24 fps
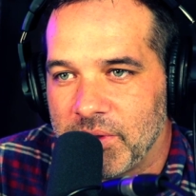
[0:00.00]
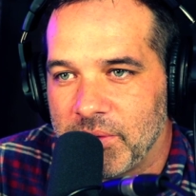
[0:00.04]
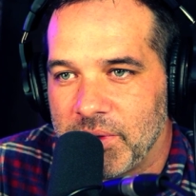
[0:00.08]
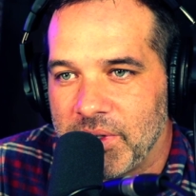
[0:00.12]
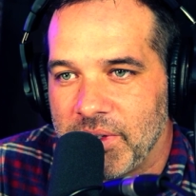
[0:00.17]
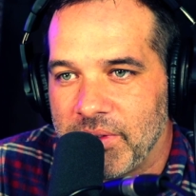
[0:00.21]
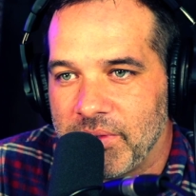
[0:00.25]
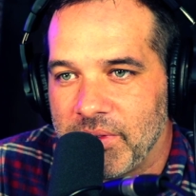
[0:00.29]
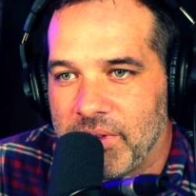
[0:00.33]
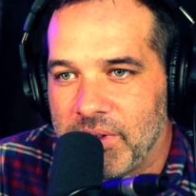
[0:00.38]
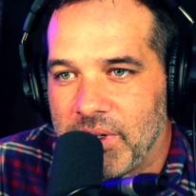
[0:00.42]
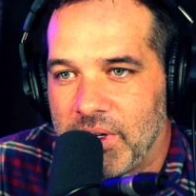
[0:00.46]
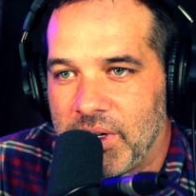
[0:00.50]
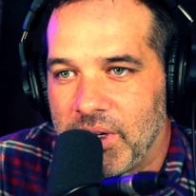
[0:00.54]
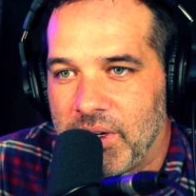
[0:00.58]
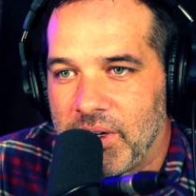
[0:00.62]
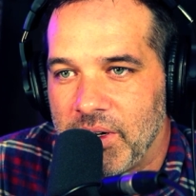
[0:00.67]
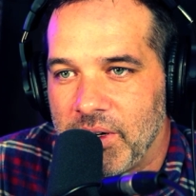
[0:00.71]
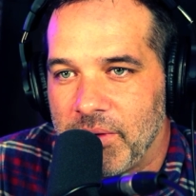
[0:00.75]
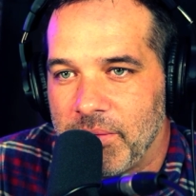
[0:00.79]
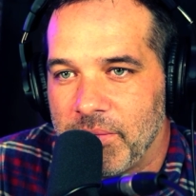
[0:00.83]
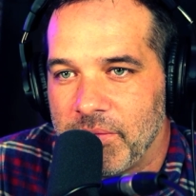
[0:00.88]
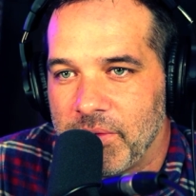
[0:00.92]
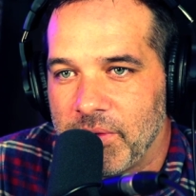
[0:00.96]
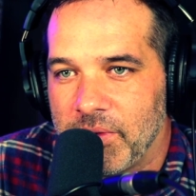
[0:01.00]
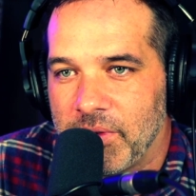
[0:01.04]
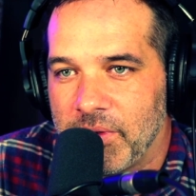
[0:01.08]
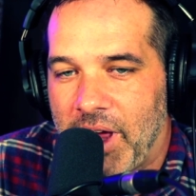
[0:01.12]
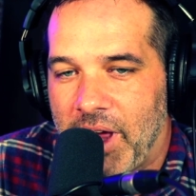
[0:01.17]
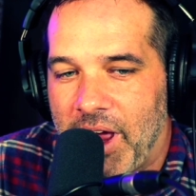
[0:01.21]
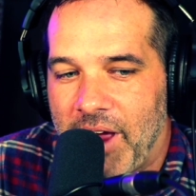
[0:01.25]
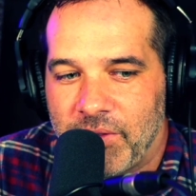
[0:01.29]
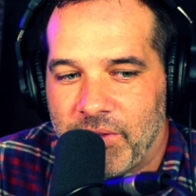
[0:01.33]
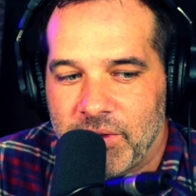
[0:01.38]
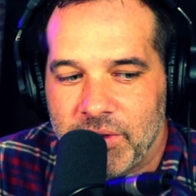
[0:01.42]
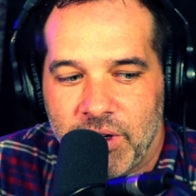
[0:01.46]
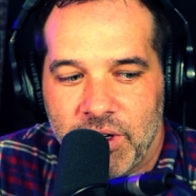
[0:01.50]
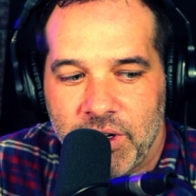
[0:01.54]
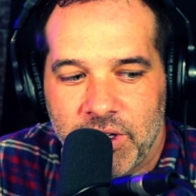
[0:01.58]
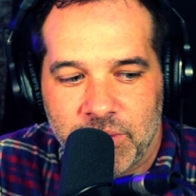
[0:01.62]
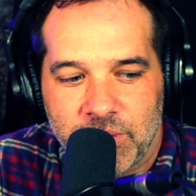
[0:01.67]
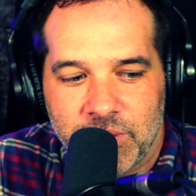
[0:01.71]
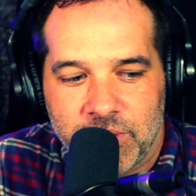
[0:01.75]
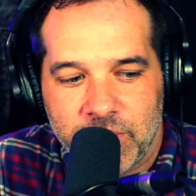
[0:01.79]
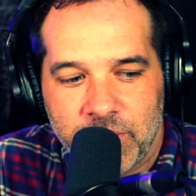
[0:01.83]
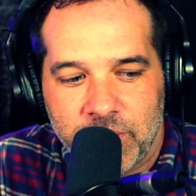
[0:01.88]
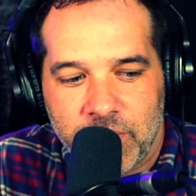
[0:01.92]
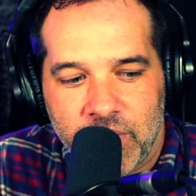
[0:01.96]
or whatever, for
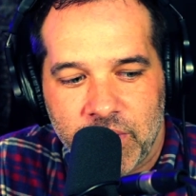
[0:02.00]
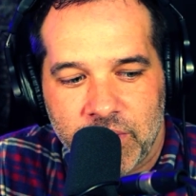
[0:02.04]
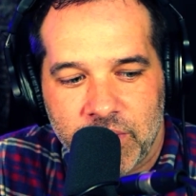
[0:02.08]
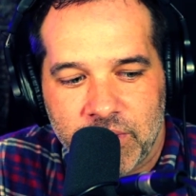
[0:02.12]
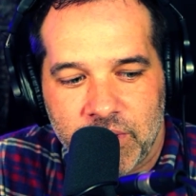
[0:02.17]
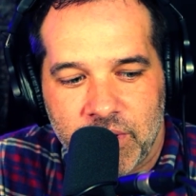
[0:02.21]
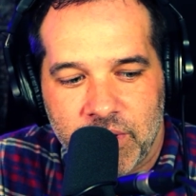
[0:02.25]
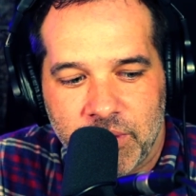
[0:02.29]
advertisement spots.